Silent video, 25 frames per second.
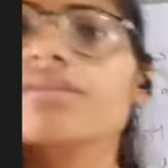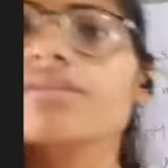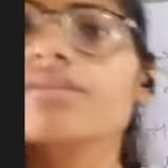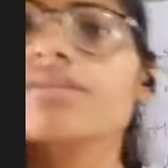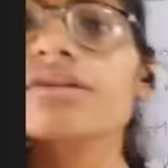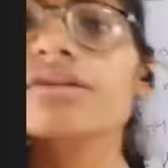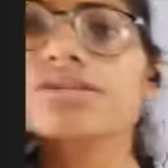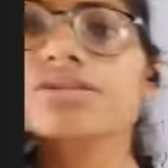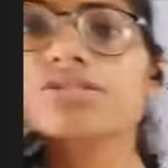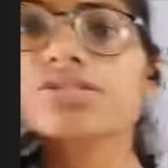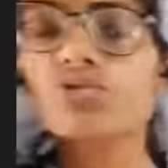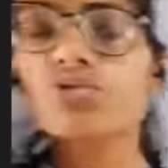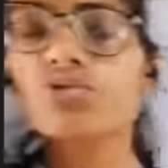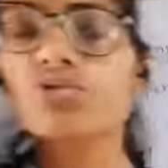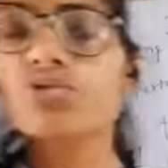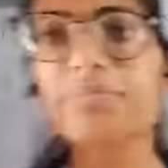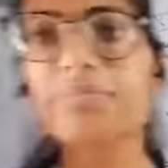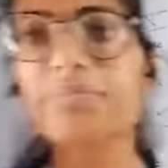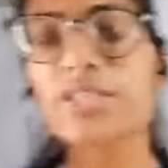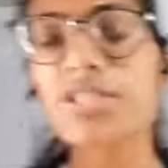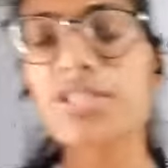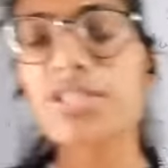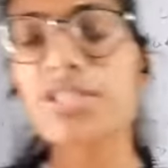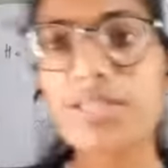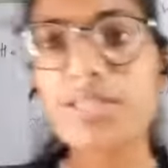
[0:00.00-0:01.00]
so let me
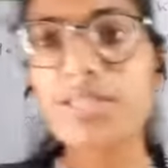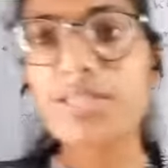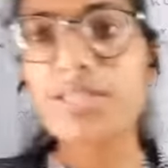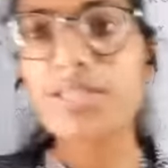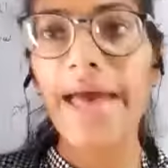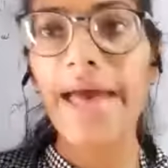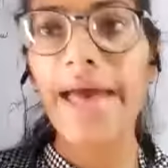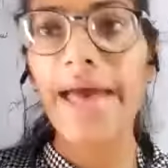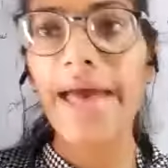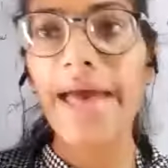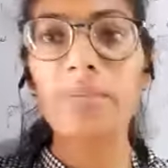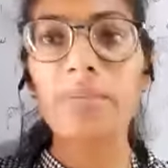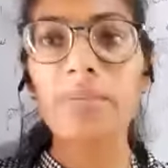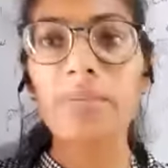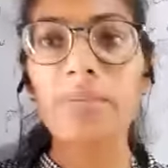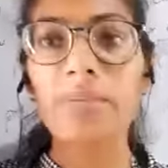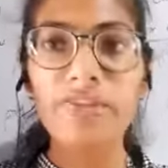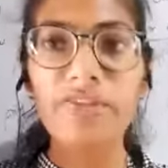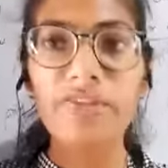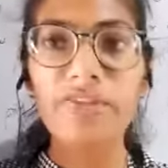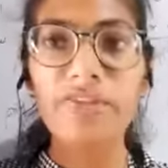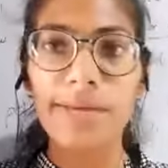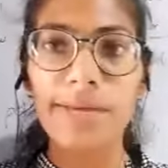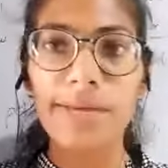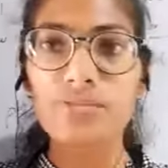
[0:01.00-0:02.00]
just have a brief
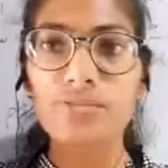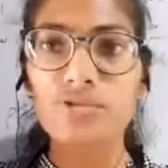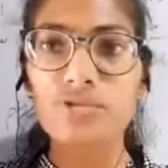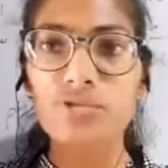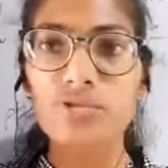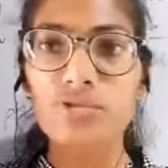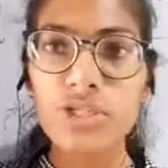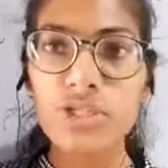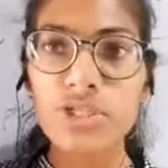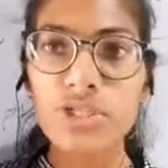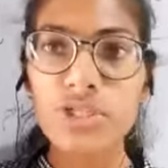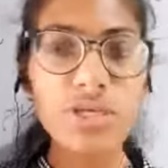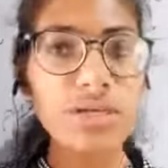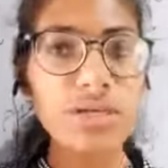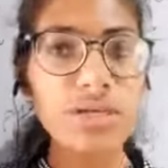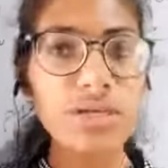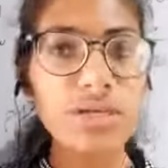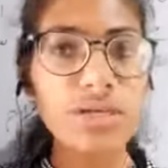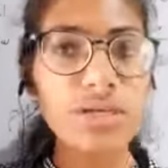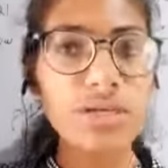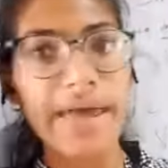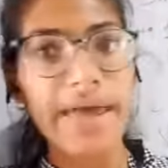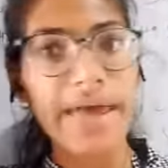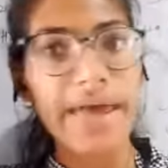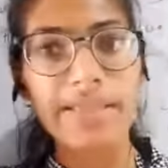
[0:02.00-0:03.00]
recapitulation
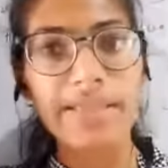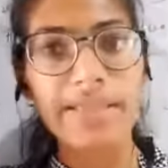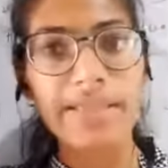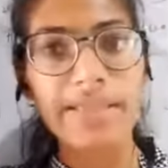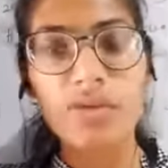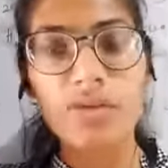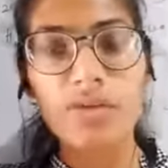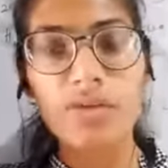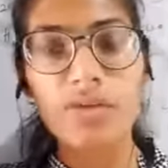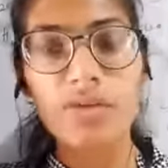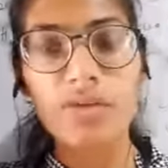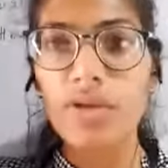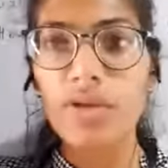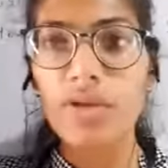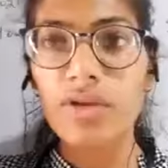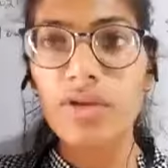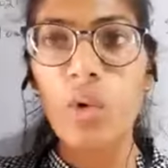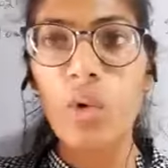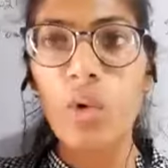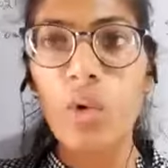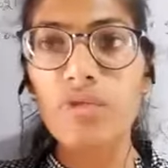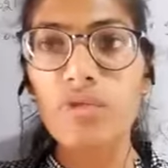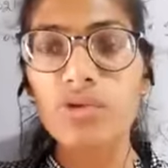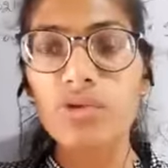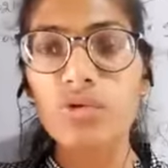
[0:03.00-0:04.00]
and then we will
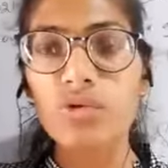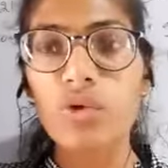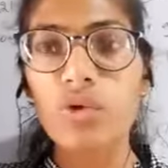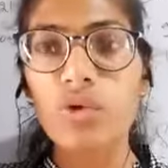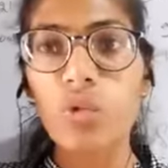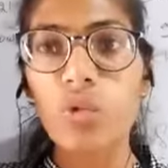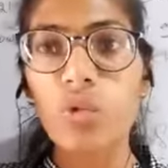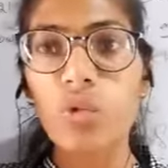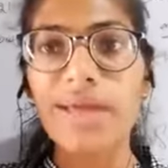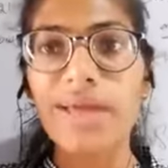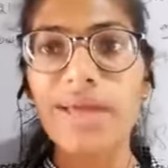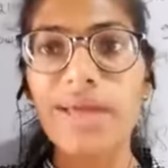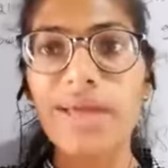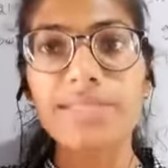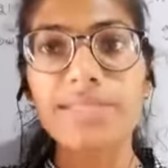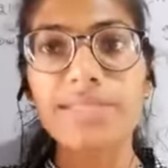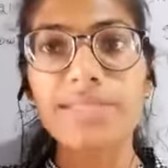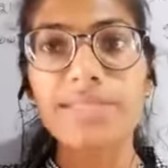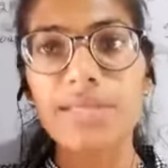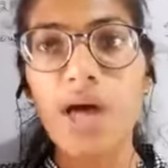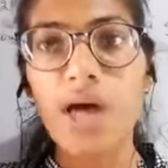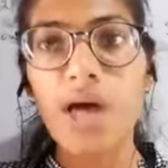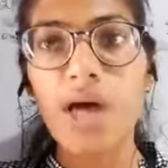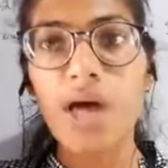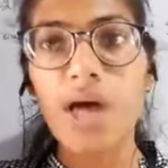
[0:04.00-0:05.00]
go with your queries and
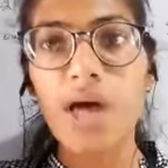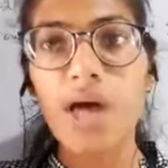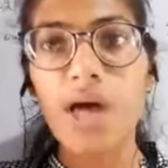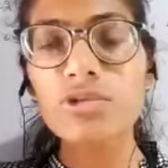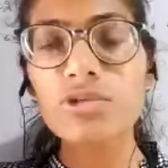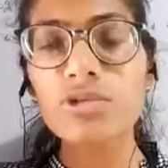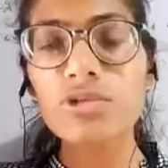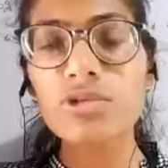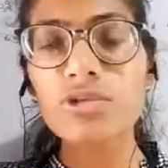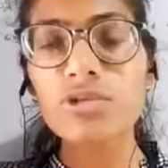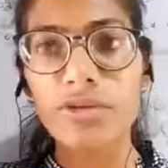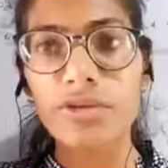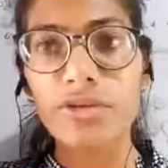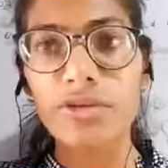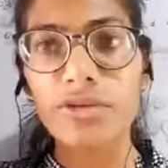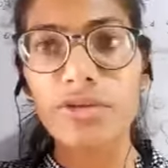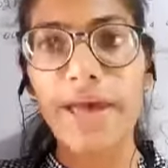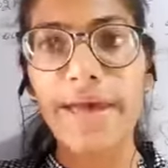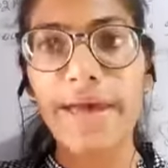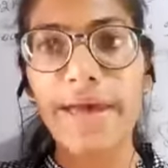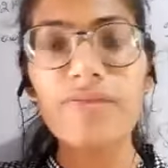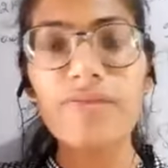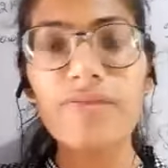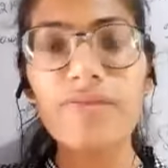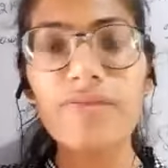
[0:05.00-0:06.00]
doubts that you have,
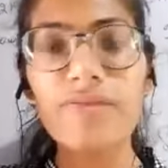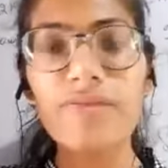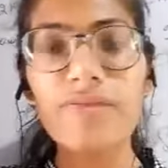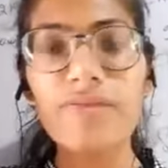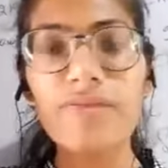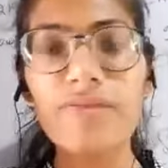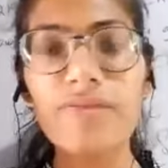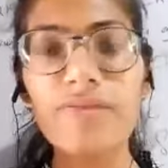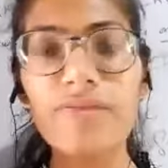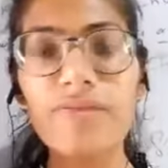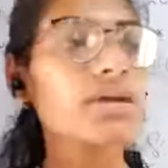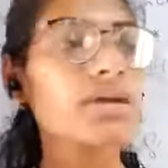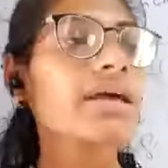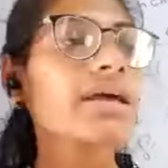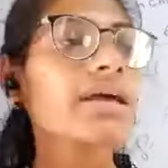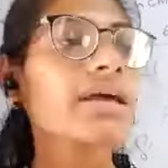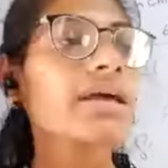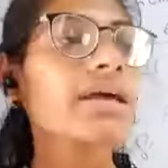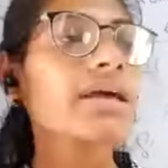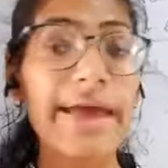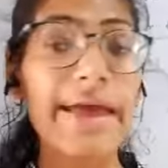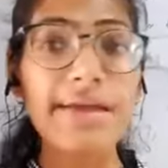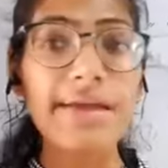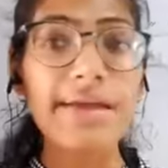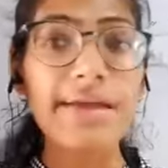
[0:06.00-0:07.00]
and
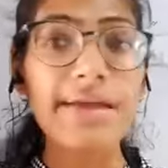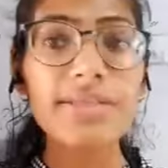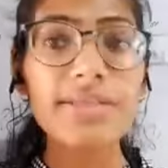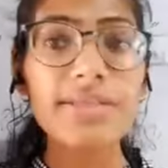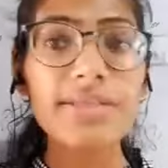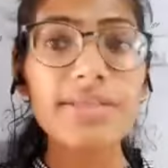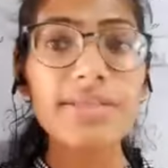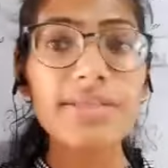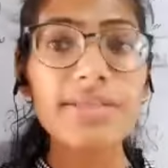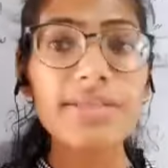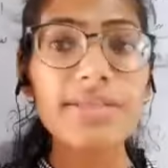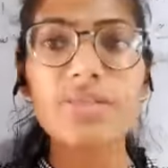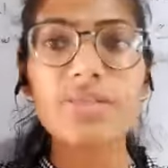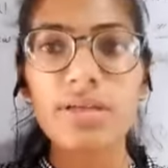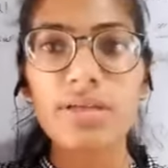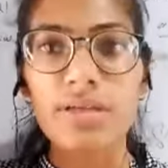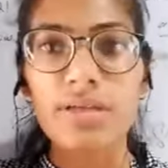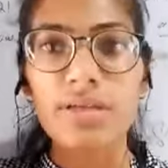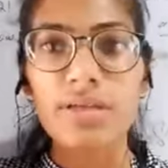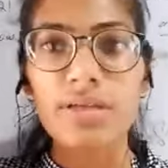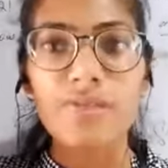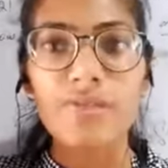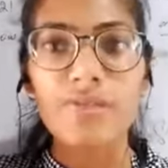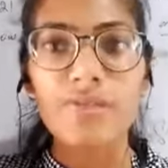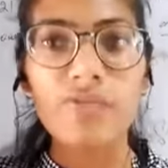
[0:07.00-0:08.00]
we will
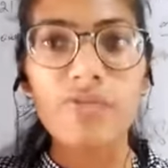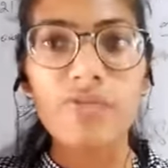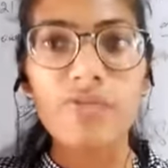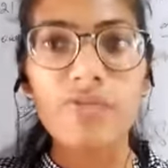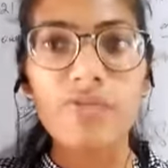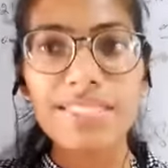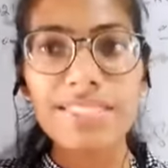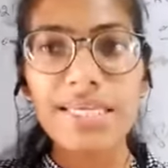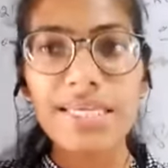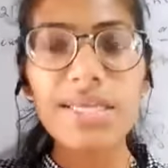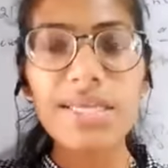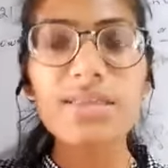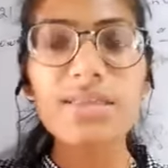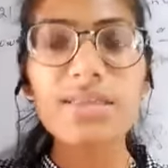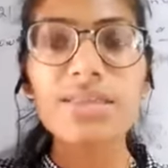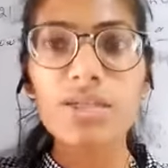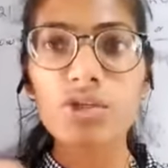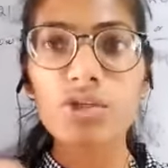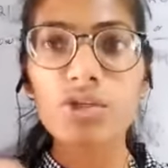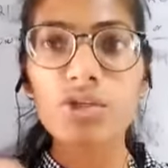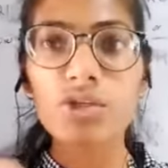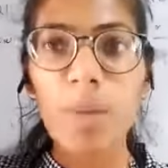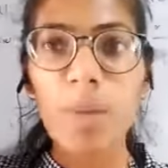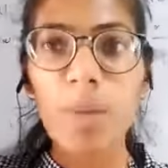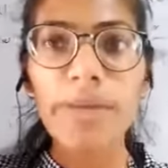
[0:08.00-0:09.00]
see the topic
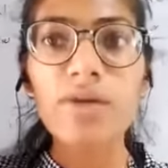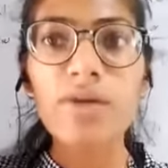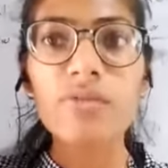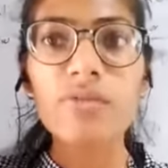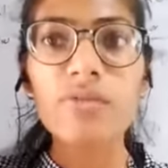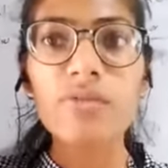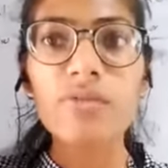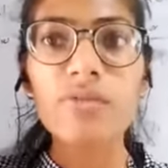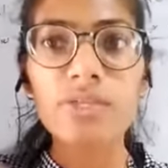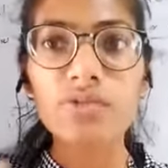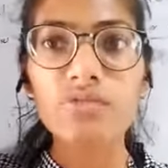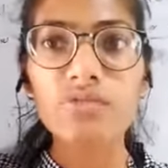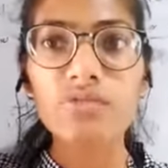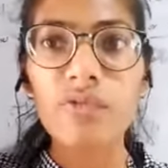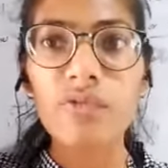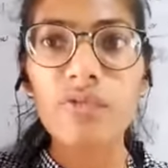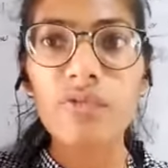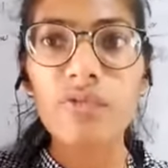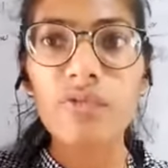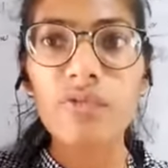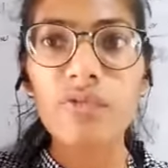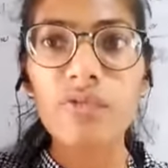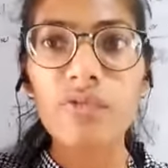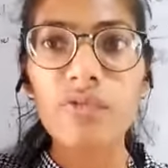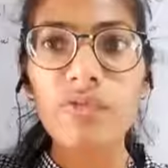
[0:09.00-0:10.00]
which we will
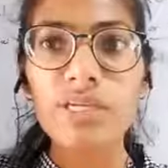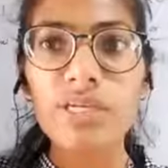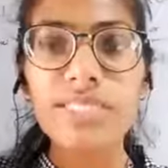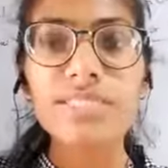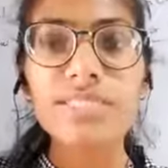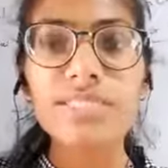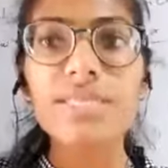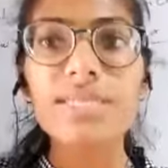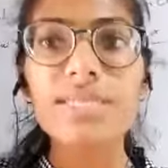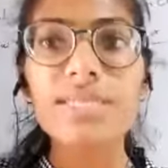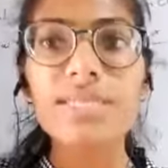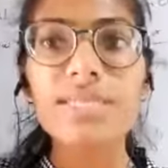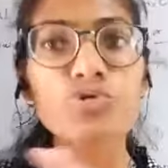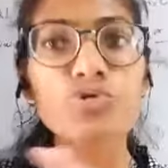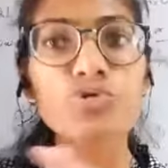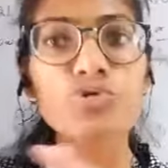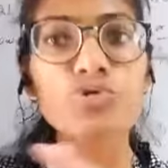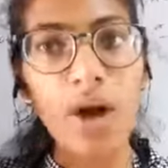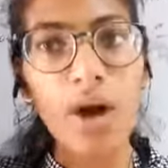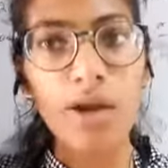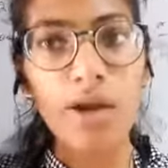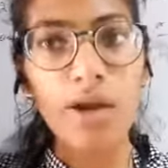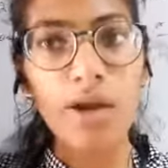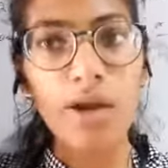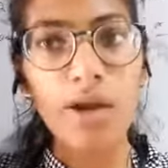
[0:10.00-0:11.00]
discuss in tomorrow's
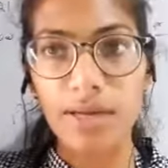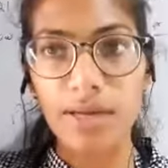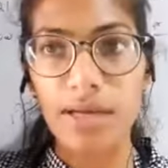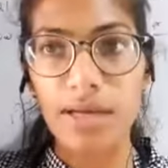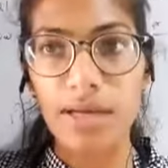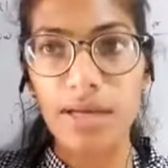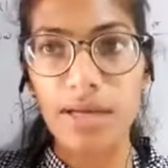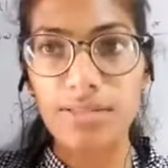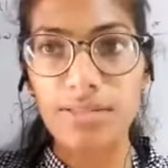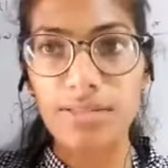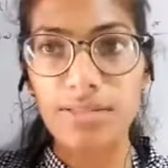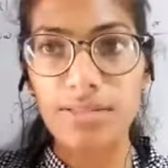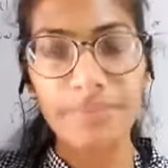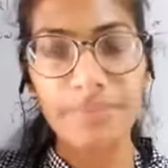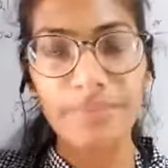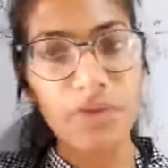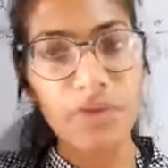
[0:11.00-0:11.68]
class. Okay,